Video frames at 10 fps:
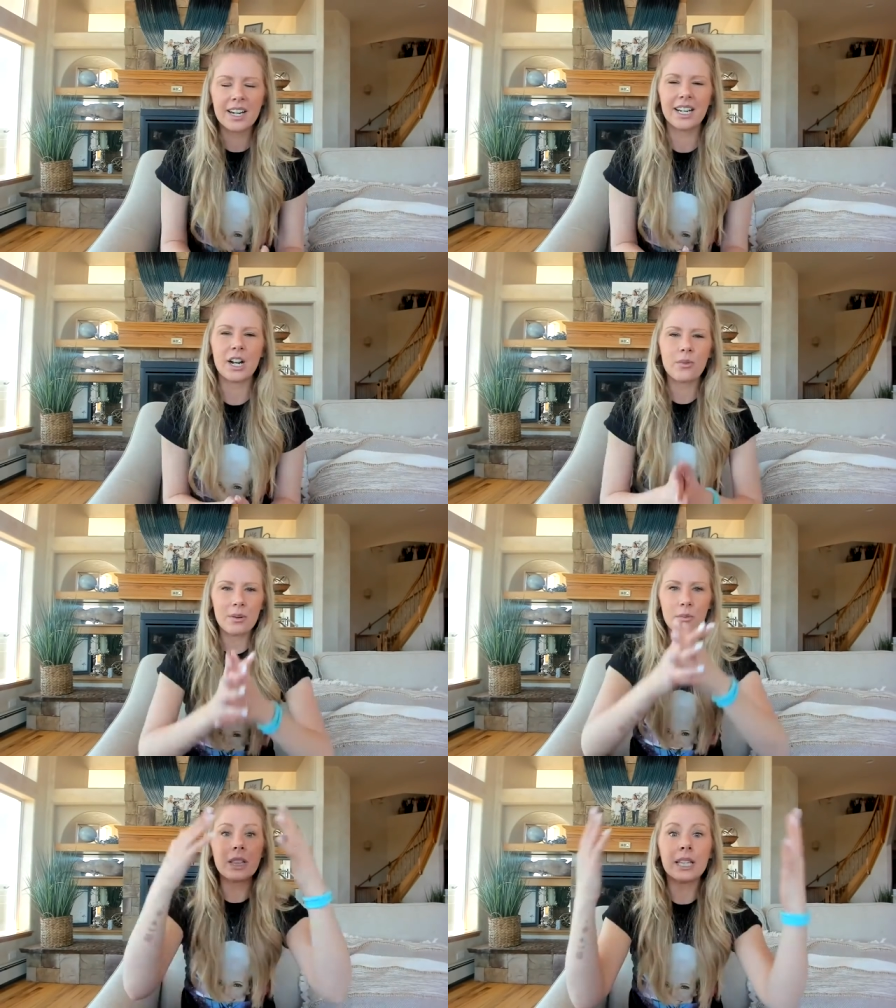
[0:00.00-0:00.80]
you know, we,
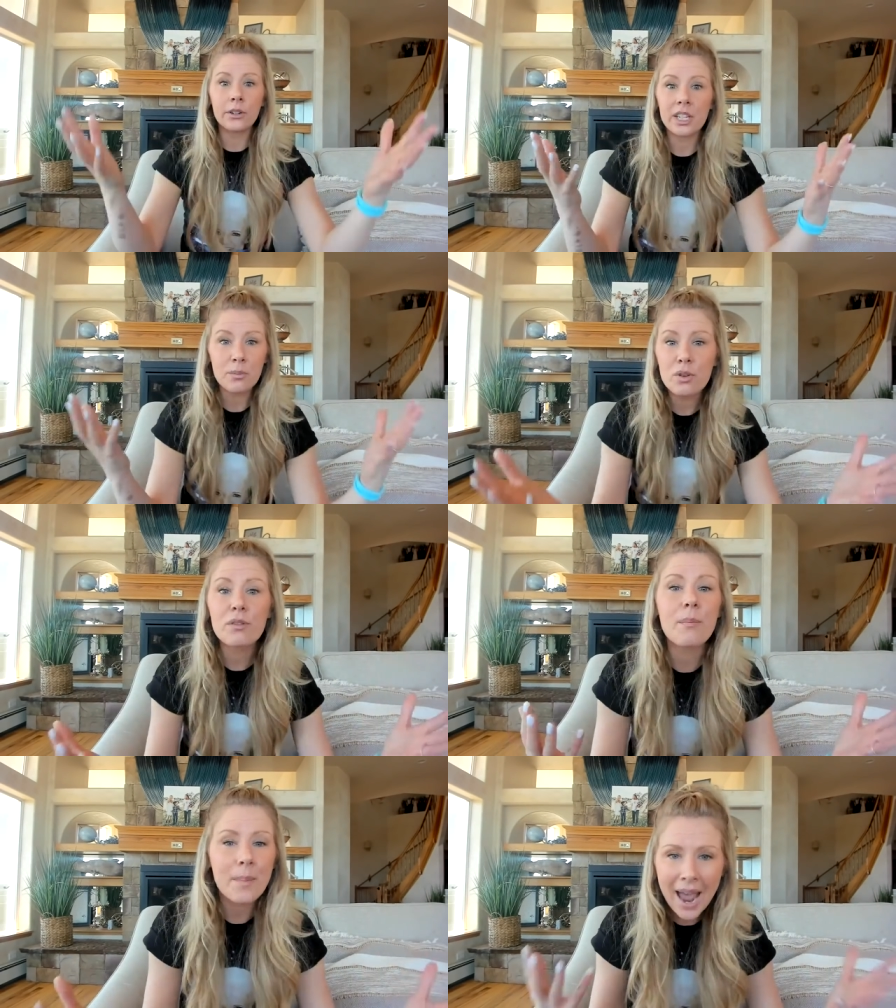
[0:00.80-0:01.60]
we literally
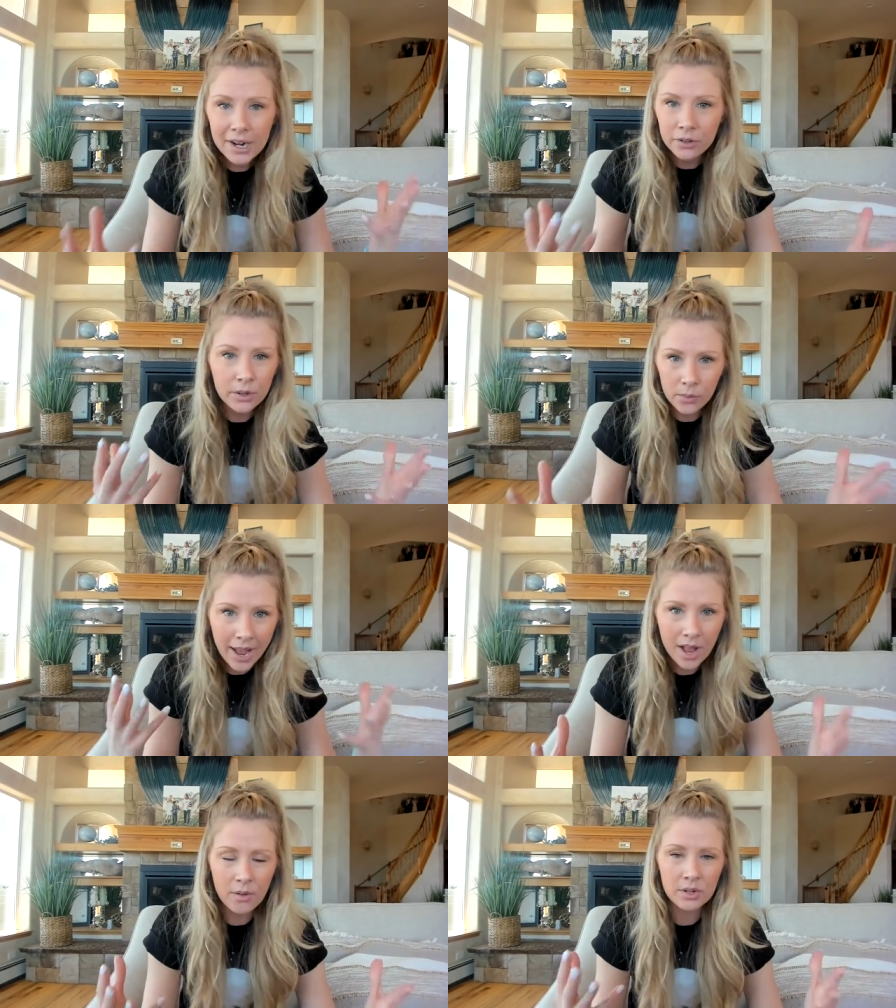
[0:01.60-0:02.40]
move matter
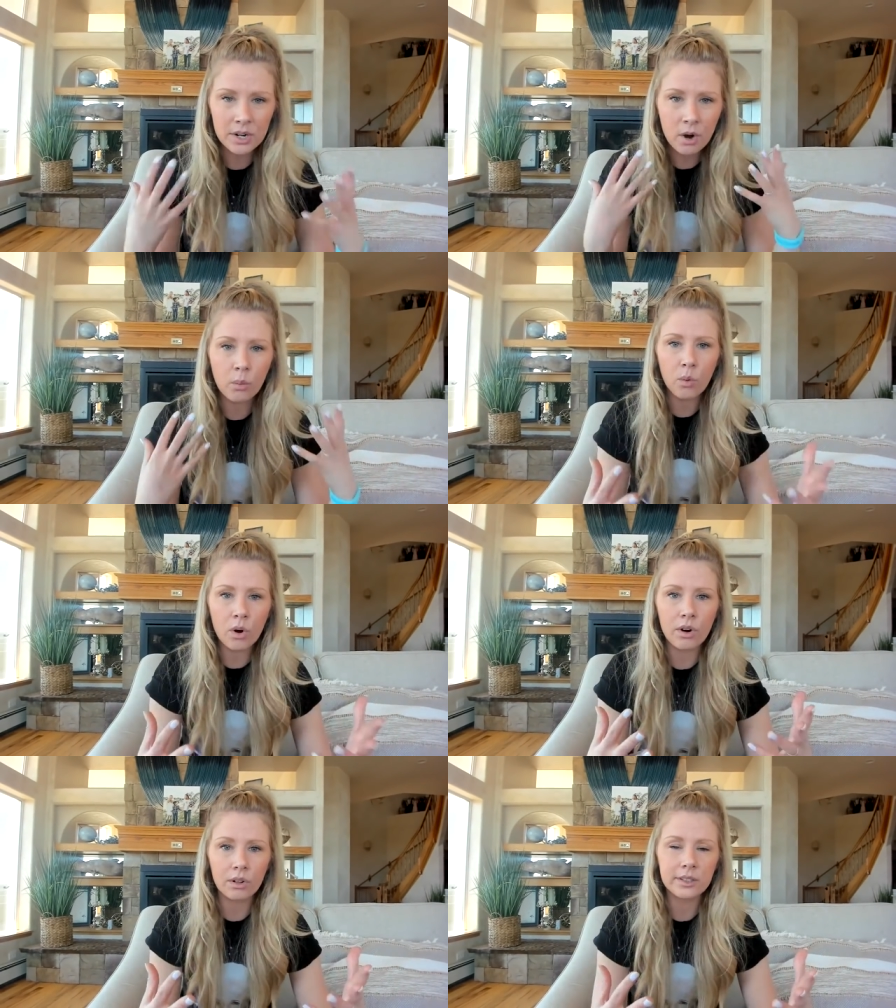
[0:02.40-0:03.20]
around in our
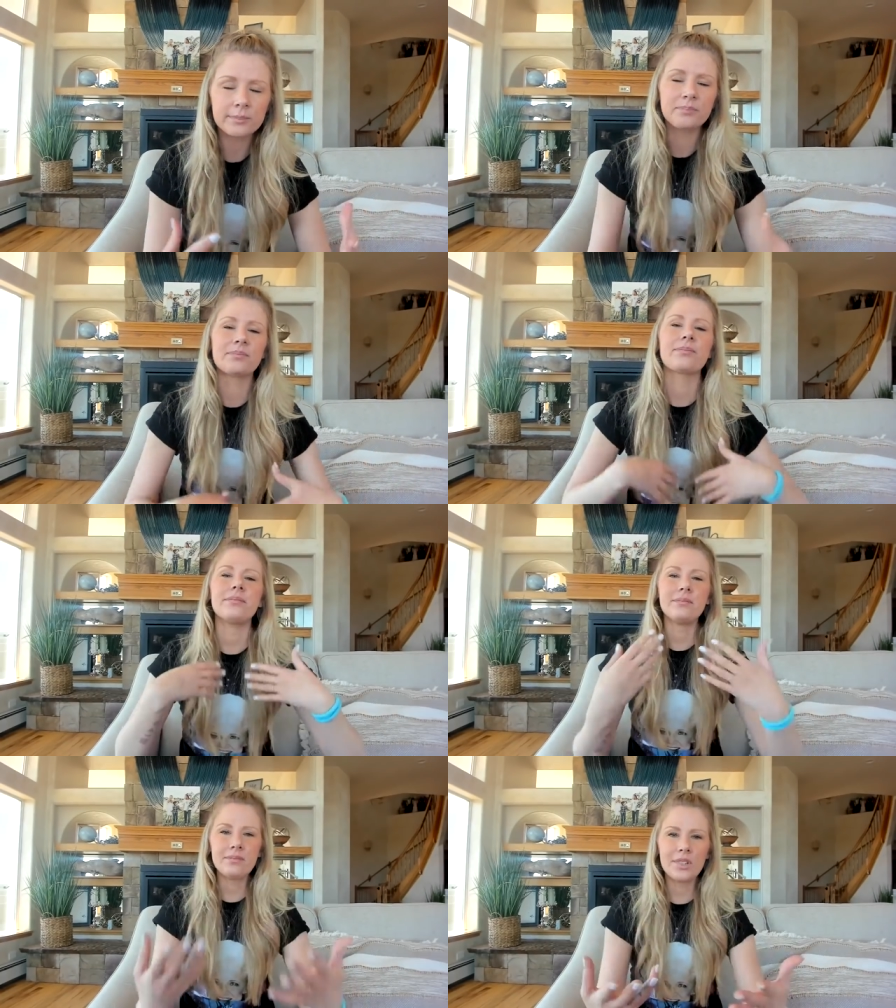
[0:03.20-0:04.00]
world
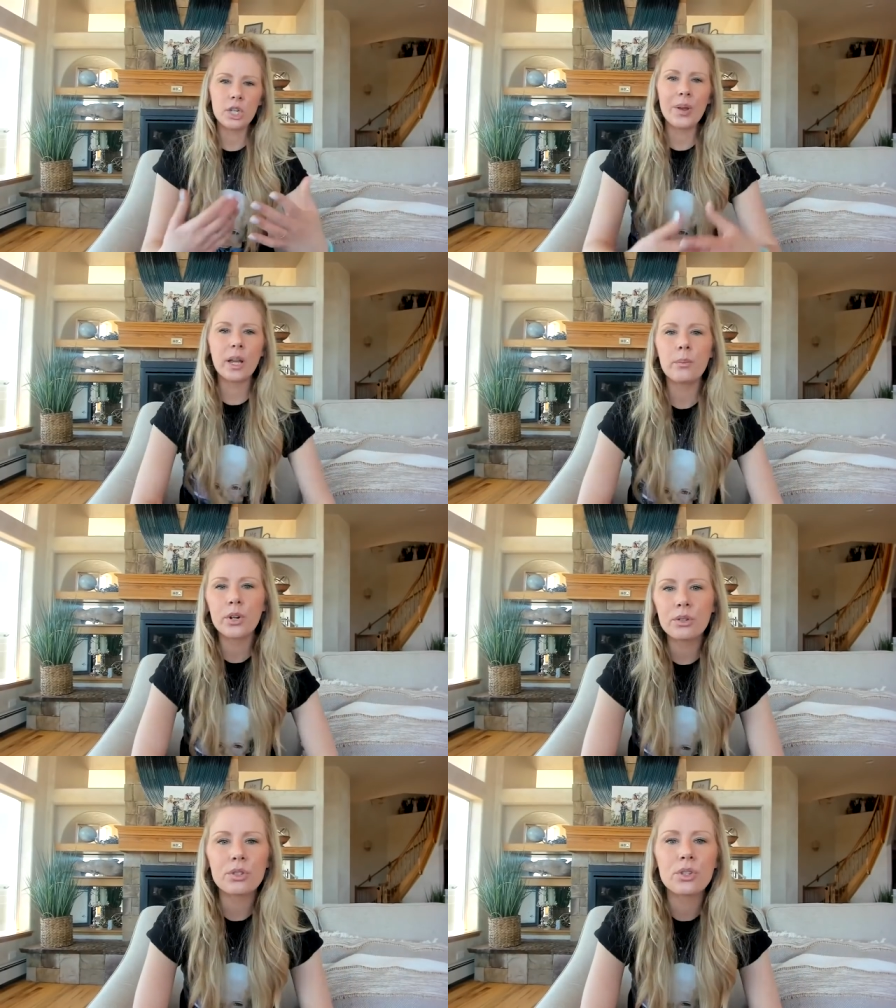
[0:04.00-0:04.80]
so we can
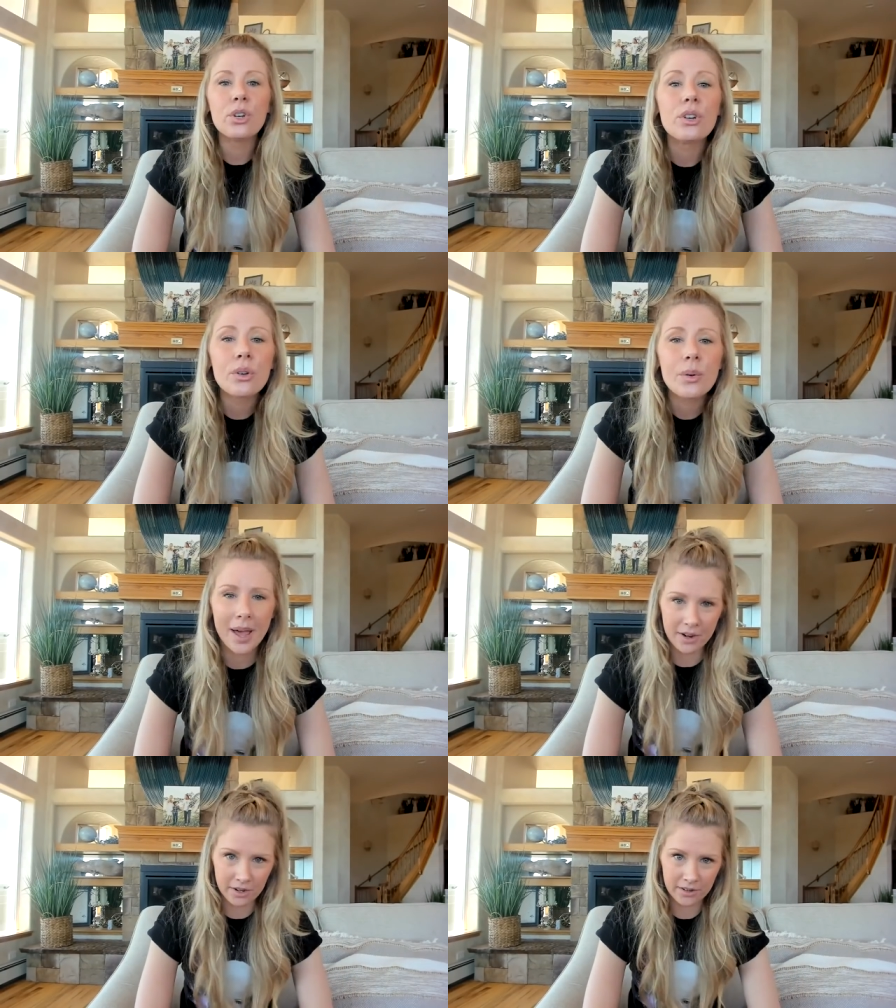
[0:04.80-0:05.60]
produce new
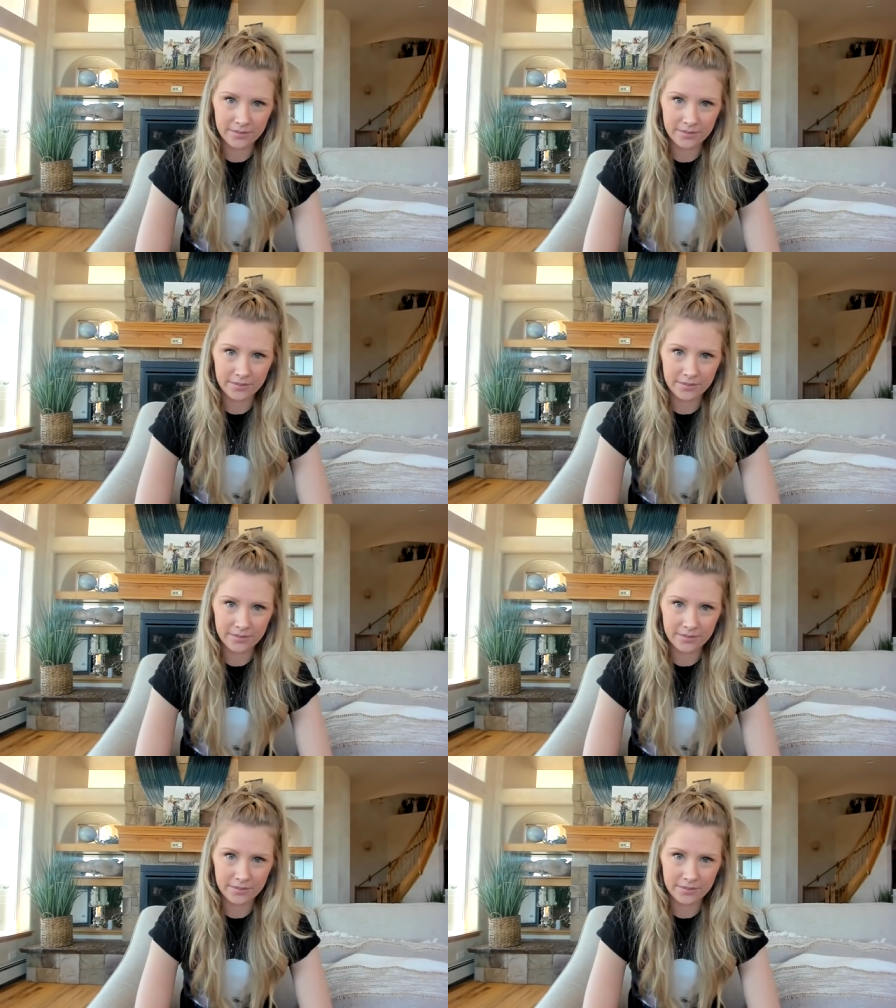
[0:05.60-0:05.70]
matter.